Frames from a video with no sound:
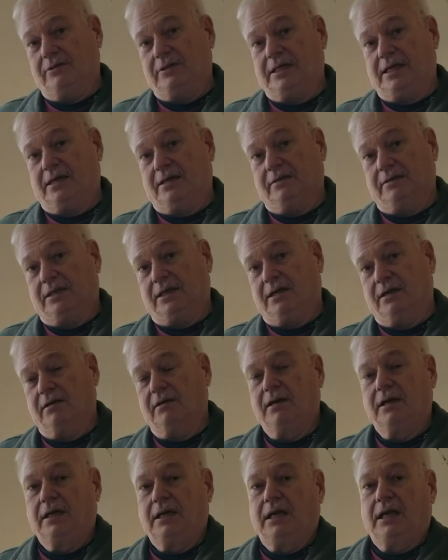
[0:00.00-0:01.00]
down there.
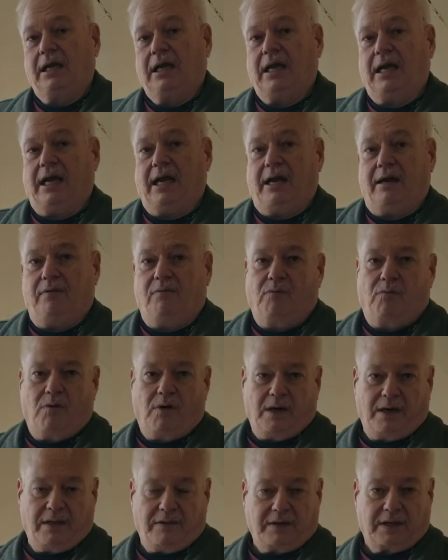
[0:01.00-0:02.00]
And
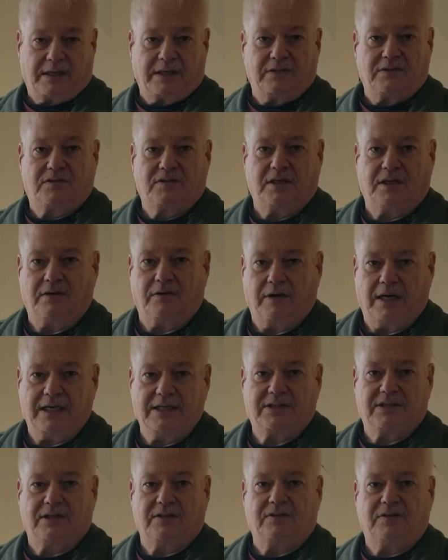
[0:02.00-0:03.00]
one of the
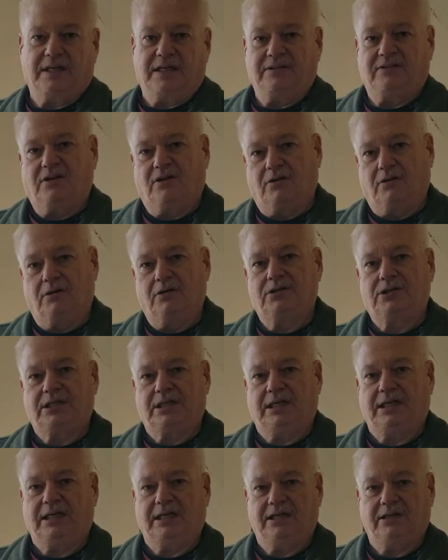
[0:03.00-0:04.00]
considerations I told her she
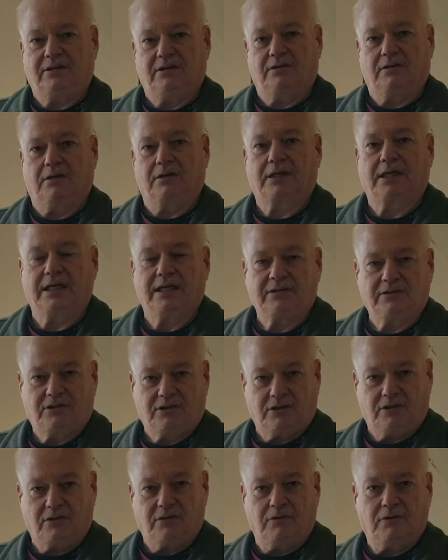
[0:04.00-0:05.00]
needed to look
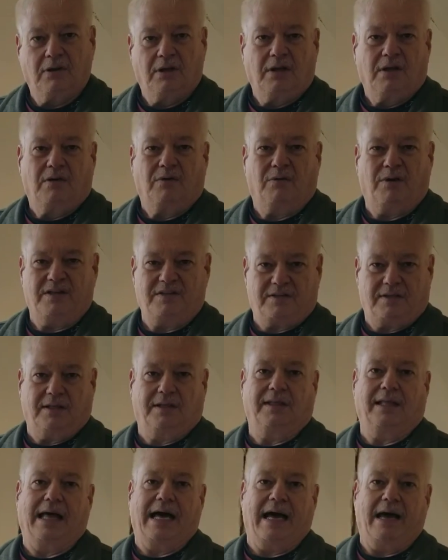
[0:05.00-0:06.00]
into was the
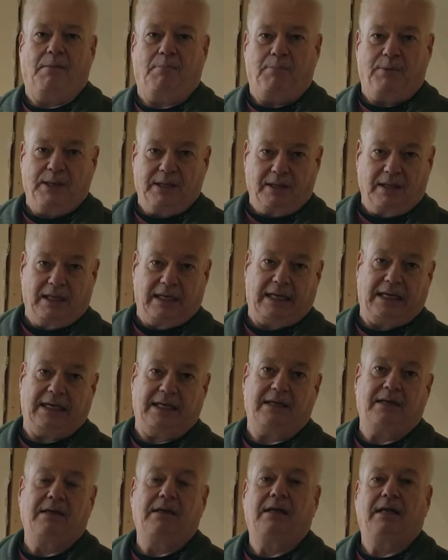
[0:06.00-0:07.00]

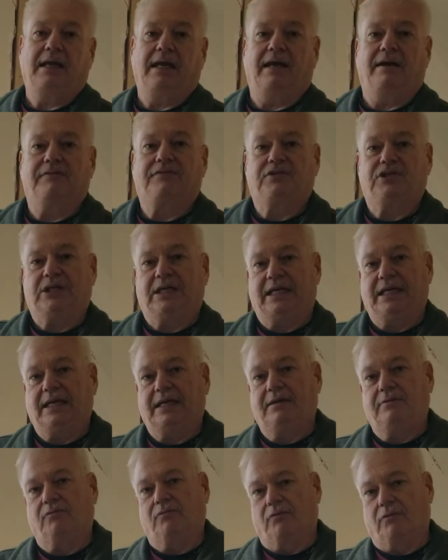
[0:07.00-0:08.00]
liability if
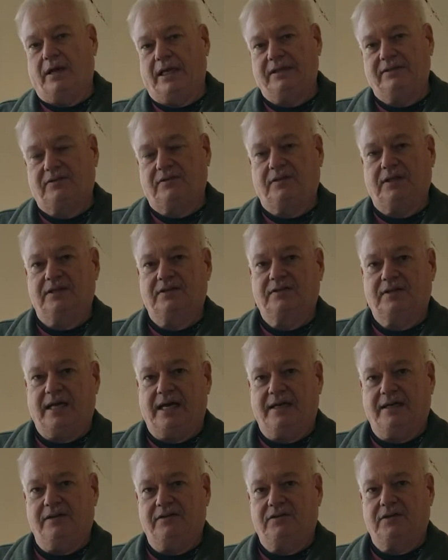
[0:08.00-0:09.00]
she rents this
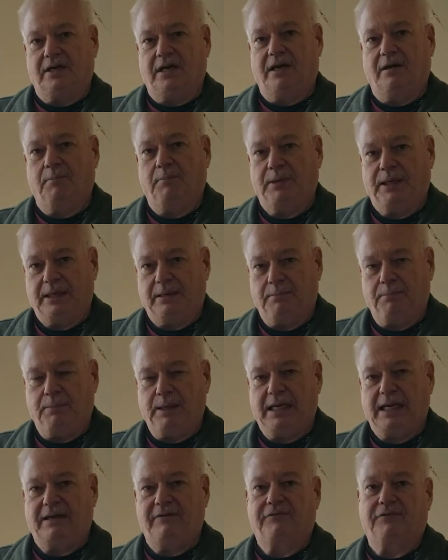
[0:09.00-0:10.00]
out as an
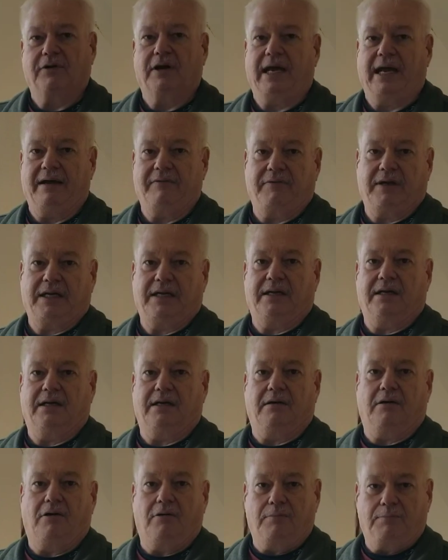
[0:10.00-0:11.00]
Airbnb for having
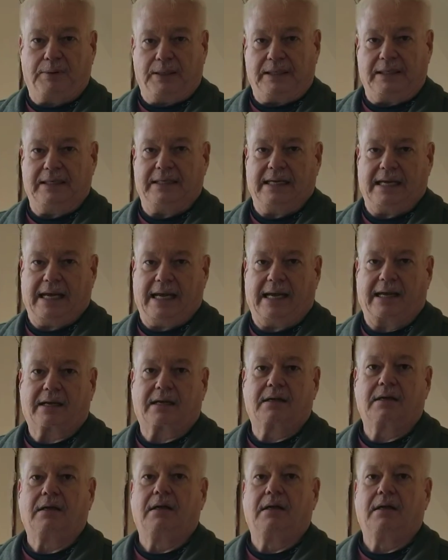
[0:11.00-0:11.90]
an open deck,